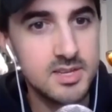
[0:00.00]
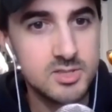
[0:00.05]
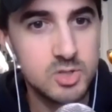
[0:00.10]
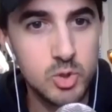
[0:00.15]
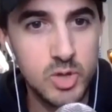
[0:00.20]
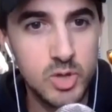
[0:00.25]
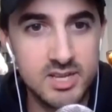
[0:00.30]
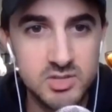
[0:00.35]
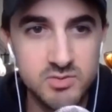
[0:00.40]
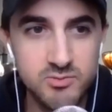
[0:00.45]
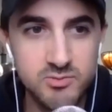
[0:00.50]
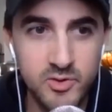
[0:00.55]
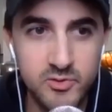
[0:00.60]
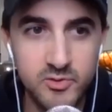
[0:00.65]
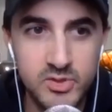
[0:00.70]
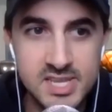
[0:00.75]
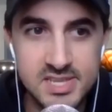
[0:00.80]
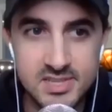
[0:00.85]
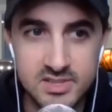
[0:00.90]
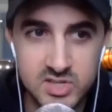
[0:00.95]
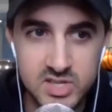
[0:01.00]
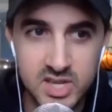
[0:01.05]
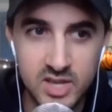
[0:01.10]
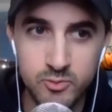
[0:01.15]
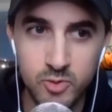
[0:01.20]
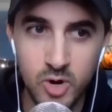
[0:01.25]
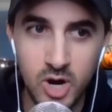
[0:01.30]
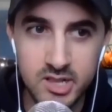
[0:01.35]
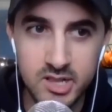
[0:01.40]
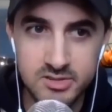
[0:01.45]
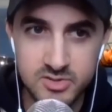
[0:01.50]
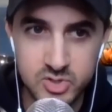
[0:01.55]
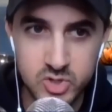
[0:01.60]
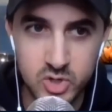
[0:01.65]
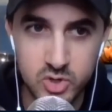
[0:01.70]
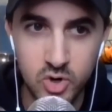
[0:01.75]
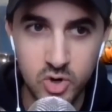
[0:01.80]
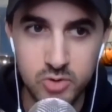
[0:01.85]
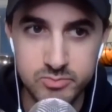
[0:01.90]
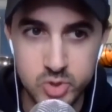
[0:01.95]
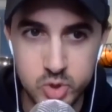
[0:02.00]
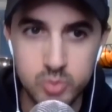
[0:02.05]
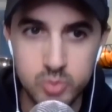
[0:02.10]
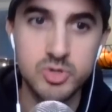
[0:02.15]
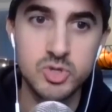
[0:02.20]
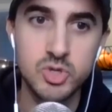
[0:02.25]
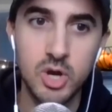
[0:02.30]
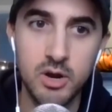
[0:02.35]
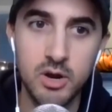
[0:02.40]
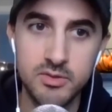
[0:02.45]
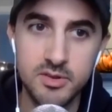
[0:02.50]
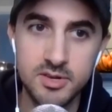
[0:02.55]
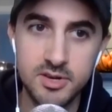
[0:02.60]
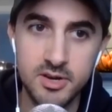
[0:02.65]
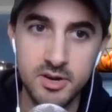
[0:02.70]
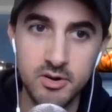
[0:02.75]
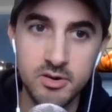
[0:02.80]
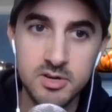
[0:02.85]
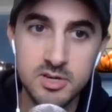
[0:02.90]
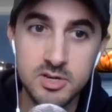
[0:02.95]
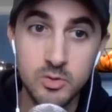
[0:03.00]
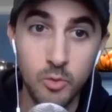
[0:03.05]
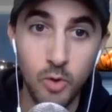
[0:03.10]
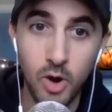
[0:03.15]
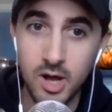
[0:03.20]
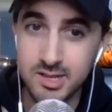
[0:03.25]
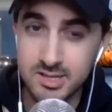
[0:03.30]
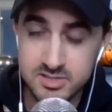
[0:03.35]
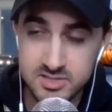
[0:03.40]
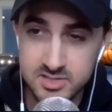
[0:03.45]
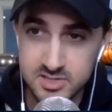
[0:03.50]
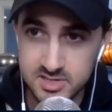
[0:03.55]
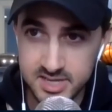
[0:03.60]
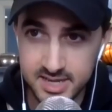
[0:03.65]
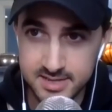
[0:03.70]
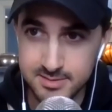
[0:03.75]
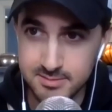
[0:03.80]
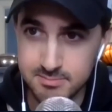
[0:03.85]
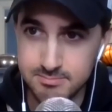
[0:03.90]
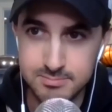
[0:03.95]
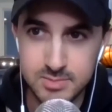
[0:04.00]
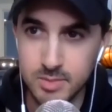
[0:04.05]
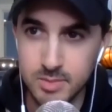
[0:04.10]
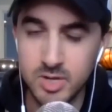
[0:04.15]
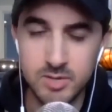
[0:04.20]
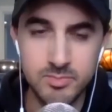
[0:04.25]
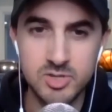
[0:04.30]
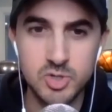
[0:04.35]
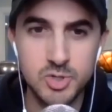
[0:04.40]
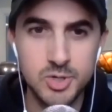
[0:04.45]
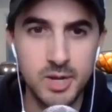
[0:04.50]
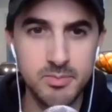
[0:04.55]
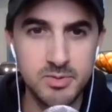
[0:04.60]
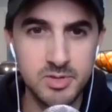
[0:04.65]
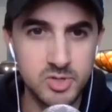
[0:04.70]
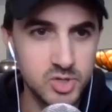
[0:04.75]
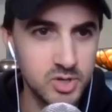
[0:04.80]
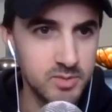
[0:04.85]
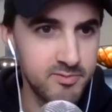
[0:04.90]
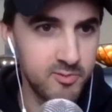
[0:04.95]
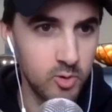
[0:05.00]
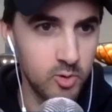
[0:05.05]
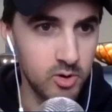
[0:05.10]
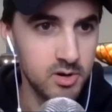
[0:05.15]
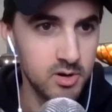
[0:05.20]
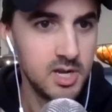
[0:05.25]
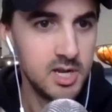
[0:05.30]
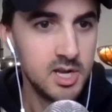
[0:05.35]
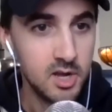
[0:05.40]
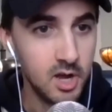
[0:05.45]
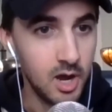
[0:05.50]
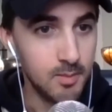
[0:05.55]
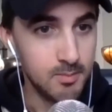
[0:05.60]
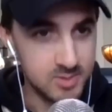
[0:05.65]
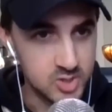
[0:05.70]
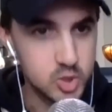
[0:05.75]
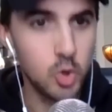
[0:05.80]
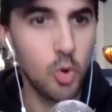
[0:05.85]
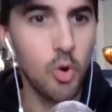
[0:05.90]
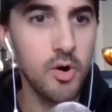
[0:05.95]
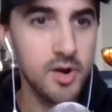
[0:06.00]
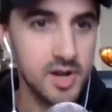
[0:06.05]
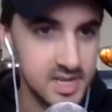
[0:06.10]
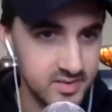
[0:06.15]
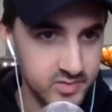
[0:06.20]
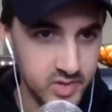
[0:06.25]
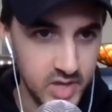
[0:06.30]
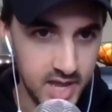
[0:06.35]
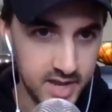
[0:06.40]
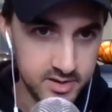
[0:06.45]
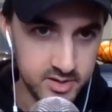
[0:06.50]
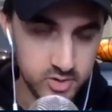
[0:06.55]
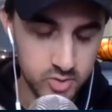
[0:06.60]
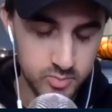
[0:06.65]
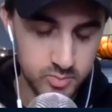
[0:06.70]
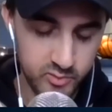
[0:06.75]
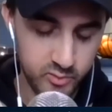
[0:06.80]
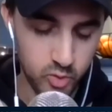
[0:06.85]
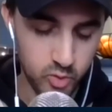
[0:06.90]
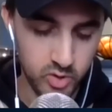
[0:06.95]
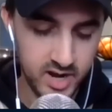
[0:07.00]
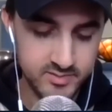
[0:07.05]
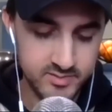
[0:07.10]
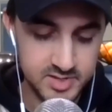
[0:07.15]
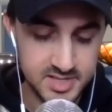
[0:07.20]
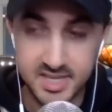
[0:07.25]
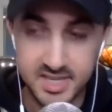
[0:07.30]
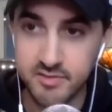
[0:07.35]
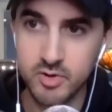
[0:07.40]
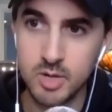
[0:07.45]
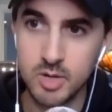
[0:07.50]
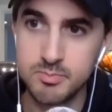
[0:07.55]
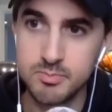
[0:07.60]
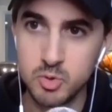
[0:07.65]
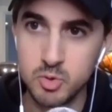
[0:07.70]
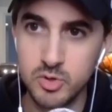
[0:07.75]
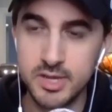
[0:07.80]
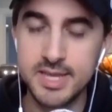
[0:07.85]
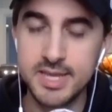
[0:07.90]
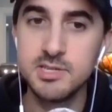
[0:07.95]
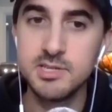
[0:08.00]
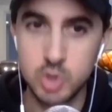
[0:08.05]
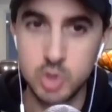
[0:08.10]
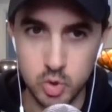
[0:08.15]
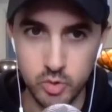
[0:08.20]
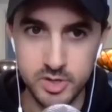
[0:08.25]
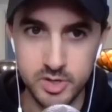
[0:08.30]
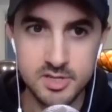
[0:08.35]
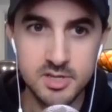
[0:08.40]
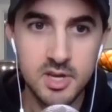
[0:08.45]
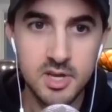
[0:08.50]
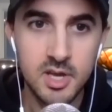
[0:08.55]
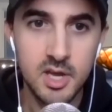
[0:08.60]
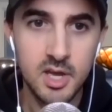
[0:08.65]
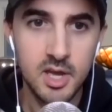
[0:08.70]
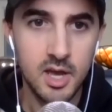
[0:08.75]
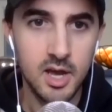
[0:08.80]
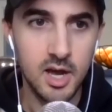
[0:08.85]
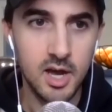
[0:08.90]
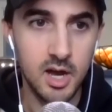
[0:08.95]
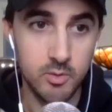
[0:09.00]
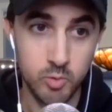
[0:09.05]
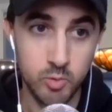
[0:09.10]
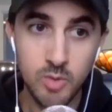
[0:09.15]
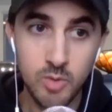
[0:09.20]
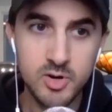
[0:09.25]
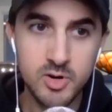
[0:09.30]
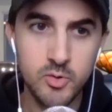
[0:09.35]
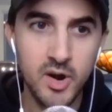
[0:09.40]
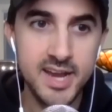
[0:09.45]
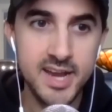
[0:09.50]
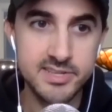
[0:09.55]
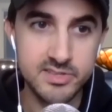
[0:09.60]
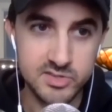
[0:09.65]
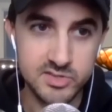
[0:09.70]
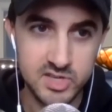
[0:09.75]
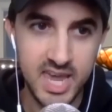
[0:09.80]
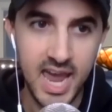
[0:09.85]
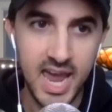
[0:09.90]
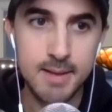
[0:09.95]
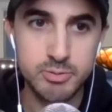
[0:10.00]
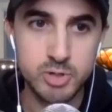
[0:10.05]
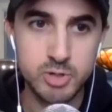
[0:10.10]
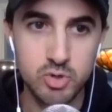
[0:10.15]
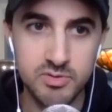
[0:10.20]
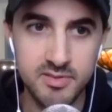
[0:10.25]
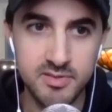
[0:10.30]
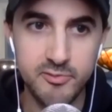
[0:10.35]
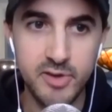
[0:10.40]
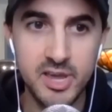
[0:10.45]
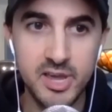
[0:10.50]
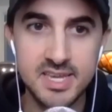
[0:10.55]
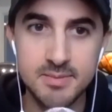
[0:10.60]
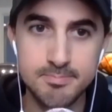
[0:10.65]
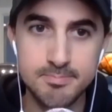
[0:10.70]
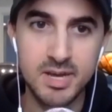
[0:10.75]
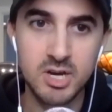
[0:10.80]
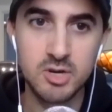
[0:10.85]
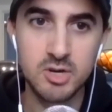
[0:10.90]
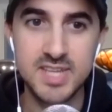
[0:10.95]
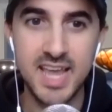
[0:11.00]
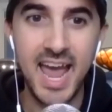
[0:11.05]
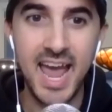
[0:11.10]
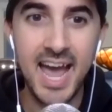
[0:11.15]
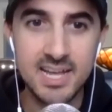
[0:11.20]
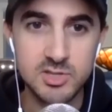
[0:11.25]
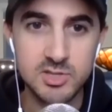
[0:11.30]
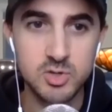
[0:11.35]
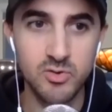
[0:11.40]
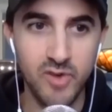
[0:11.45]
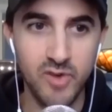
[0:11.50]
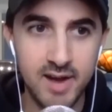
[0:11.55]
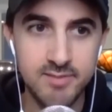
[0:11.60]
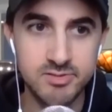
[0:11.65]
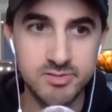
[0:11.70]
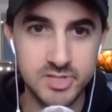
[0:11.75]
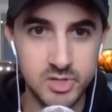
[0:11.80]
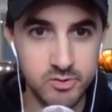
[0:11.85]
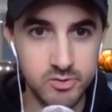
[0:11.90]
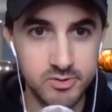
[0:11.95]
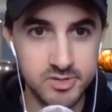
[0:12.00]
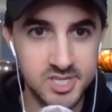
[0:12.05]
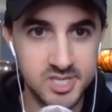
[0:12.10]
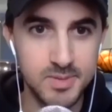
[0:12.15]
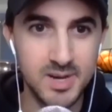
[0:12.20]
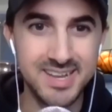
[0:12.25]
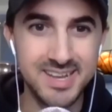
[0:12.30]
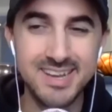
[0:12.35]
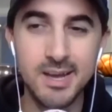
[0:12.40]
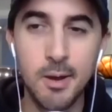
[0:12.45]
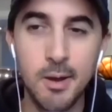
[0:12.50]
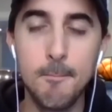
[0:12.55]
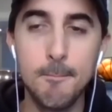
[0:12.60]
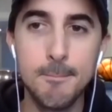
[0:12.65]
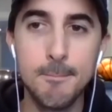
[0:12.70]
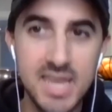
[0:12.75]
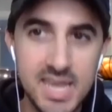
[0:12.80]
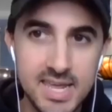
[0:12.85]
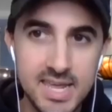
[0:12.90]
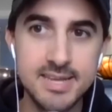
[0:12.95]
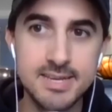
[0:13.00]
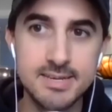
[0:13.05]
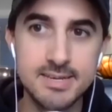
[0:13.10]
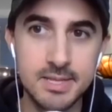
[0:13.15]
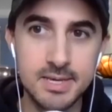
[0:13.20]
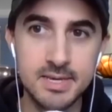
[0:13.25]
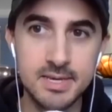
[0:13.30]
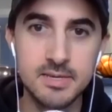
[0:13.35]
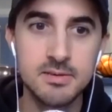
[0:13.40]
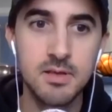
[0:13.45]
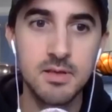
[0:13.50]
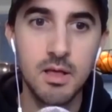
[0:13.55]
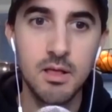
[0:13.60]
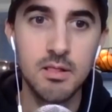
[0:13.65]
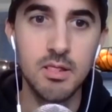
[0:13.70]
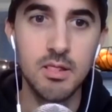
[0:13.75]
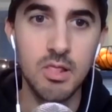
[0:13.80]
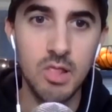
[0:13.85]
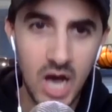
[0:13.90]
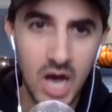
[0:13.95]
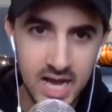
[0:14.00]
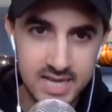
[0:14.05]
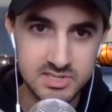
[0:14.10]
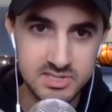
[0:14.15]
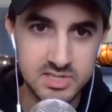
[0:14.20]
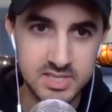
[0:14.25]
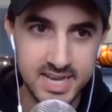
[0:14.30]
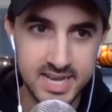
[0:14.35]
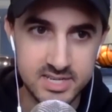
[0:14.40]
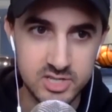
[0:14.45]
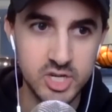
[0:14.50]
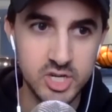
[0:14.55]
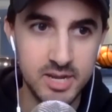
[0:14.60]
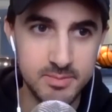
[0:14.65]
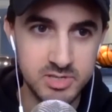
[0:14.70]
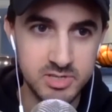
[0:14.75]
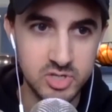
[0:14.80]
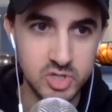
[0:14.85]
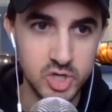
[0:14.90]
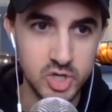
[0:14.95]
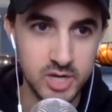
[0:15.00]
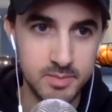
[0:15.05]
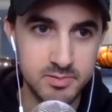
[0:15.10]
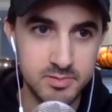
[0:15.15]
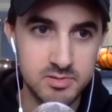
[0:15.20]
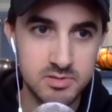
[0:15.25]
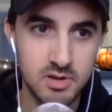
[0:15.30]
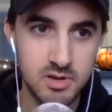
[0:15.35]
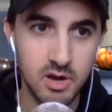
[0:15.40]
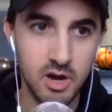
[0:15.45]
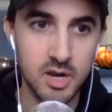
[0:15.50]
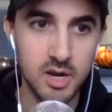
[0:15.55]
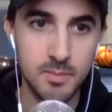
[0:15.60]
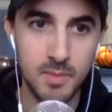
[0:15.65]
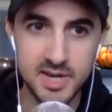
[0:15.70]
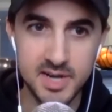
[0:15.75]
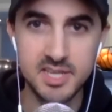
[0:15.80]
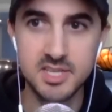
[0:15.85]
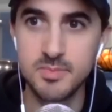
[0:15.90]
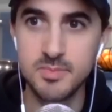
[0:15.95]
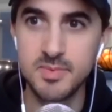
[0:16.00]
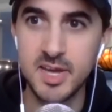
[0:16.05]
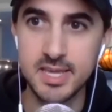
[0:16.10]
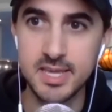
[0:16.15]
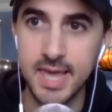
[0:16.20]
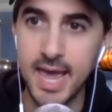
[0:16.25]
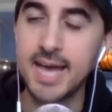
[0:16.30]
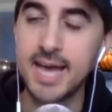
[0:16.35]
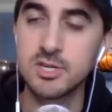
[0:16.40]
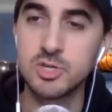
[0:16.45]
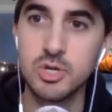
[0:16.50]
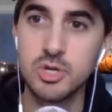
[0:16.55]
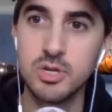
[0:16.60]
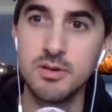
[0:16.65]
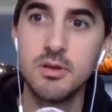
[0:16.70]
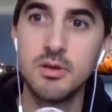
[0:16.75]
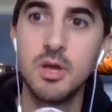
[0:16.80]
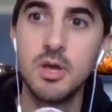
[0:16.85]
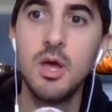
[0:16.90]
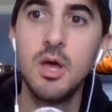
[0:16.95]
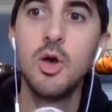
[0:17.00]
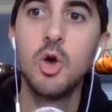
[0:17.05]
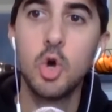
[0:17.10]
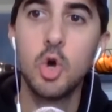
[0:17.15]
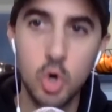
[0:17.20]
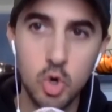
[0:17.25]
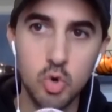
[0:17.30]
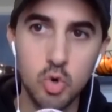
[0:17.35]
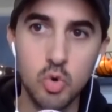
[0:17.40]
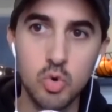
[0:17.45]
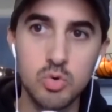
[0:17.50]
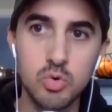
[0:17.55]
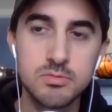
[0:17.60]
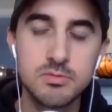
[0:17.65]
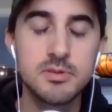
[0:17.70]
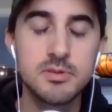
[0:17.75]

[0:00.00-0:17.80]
2015, Seth Rollins took home Superstar of the Year. Rollins, he had the WWE Championship for a majority of that year before having to give it up due to injury. Uh, Roman Reigns captured the vacant belt at Survivor Series, but immediately lost that championship on a Money in the Bank cash in. Who